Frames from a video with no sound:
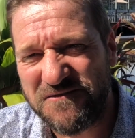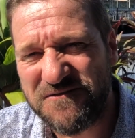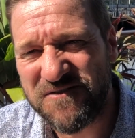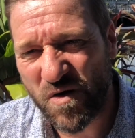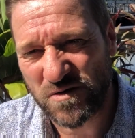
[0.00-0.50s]

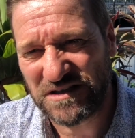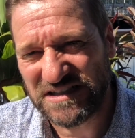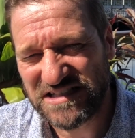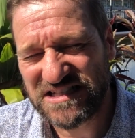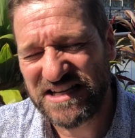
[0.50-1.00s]

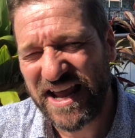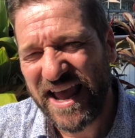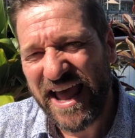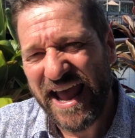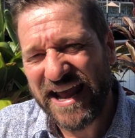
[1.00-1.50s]
faultless.
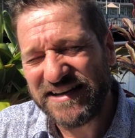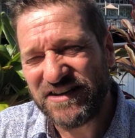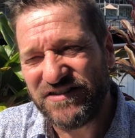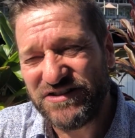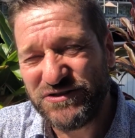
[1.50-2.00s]
And
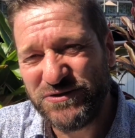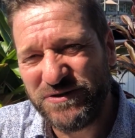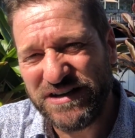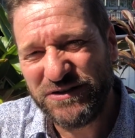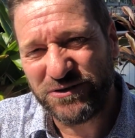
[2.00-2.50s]
the 2
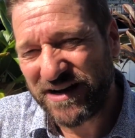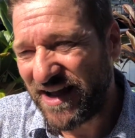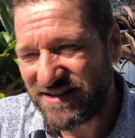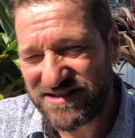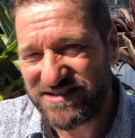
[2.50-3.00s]
indoor
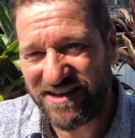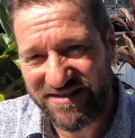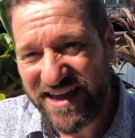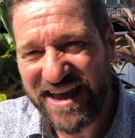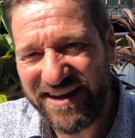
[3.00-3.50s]
cats are
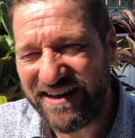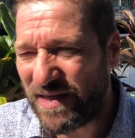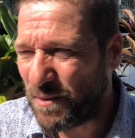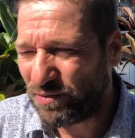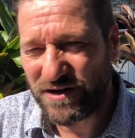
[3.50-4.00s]
there,
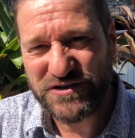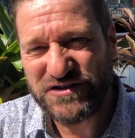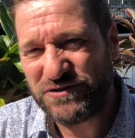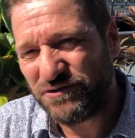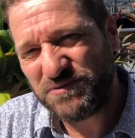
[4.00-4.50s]
and the place
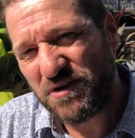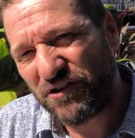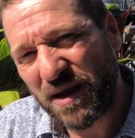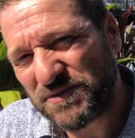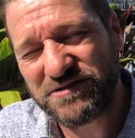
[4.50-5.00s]
still smells
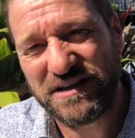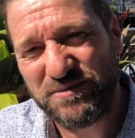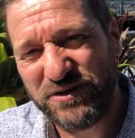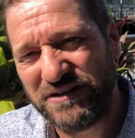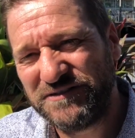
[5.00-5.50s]
absolutely
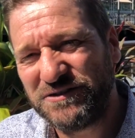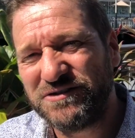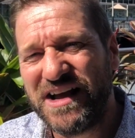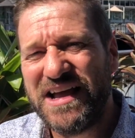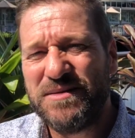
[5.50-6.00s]
beautiful,
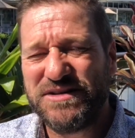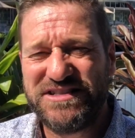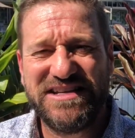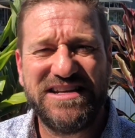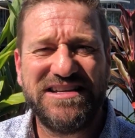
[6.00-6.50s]
but
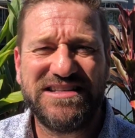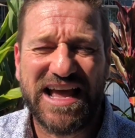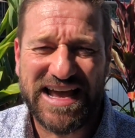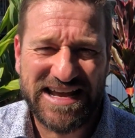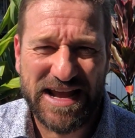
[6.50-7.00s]
she is
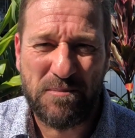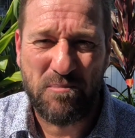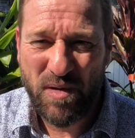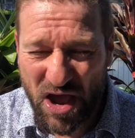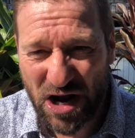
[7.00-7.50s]
an
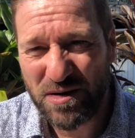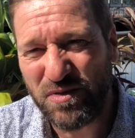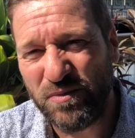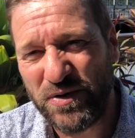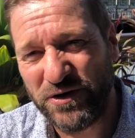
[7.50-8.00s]

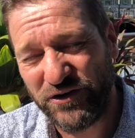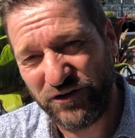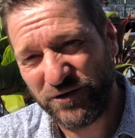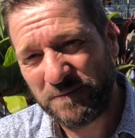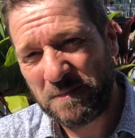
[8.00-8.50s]
impeccable
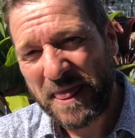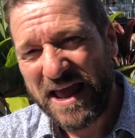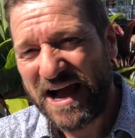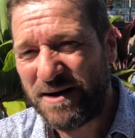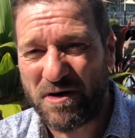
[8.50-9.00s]
person.
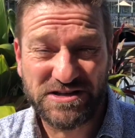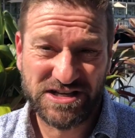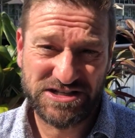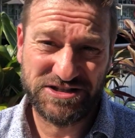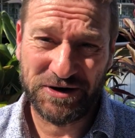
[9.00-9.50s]
I'd
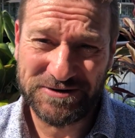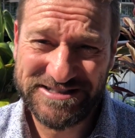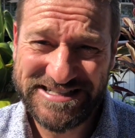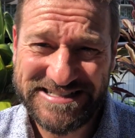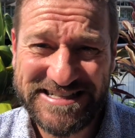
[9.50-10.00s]
say she's
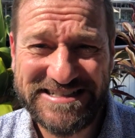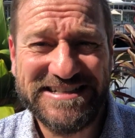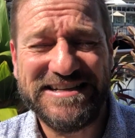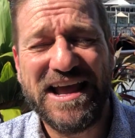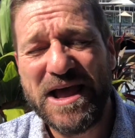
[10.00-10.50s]

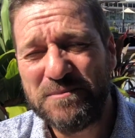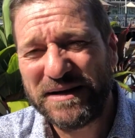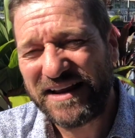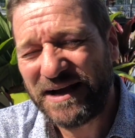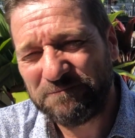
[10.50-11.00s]
OCDD,
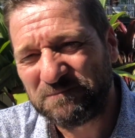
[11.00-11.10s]
but the